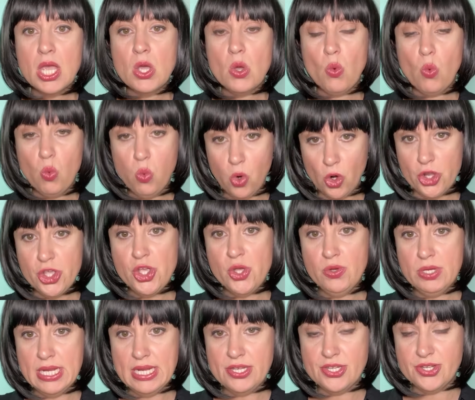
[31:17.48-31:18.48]
What you
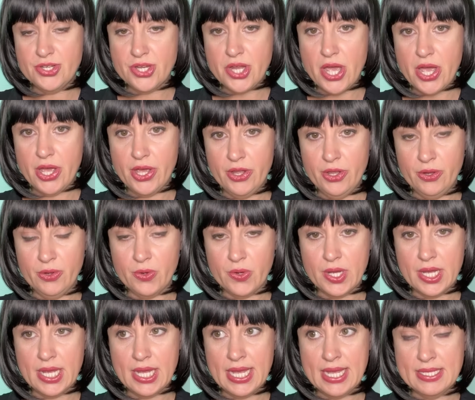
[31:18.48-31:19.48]
need to know
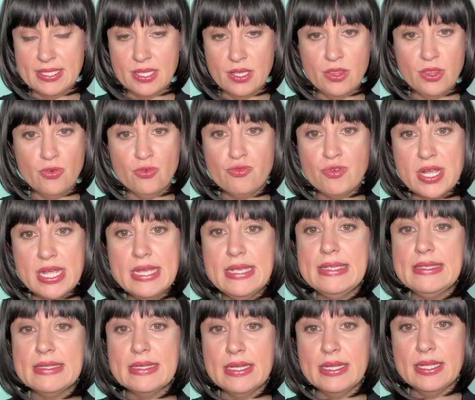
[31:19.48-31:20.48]
is that the
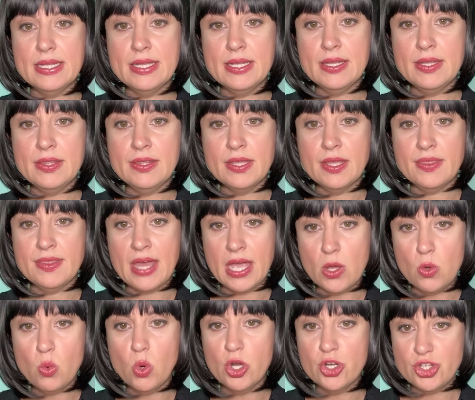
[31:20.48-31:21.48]
reason that they
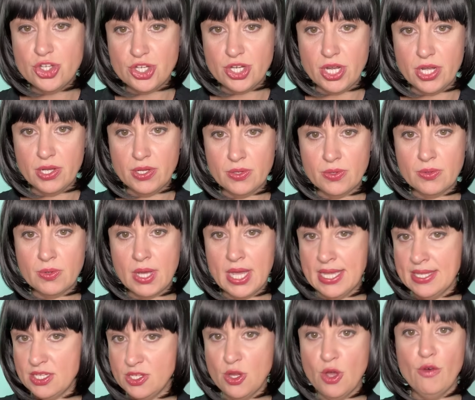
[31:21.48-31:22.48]
want you
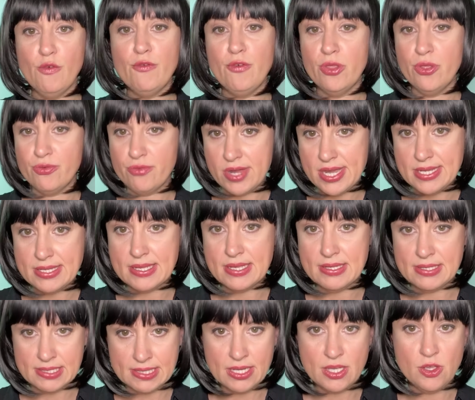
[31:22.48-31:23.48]
is not for the
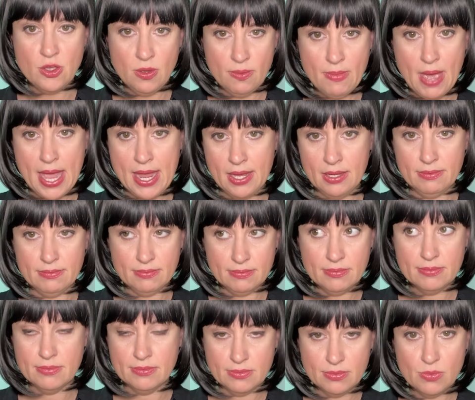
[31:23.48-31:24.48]
reasons that you may
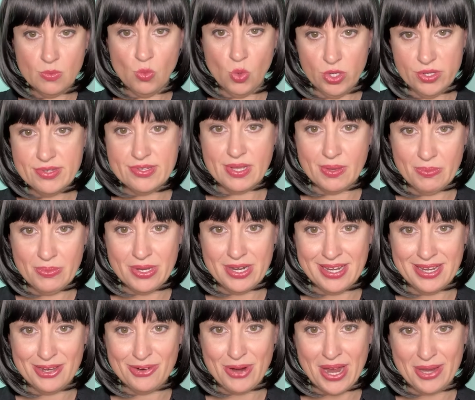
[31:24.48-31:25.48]
want
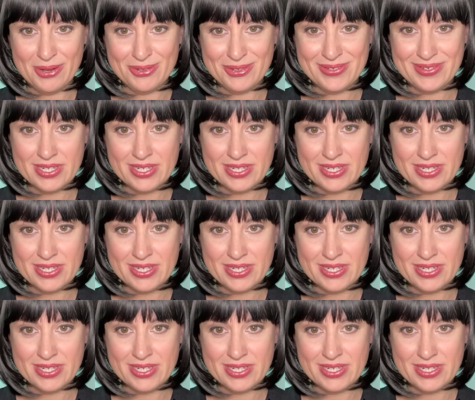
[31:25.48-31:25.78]
somebody around.